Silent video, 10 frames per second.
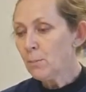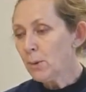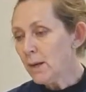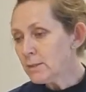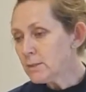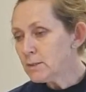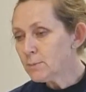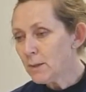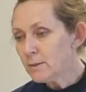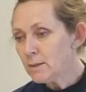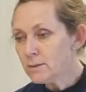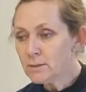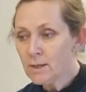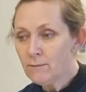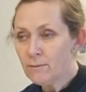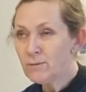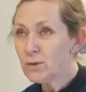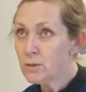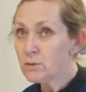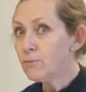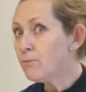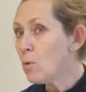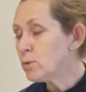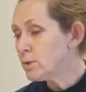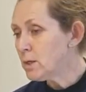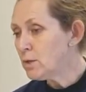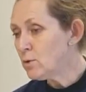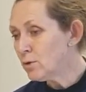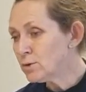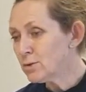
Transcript: Plus he spent there 7, so there's 14 years,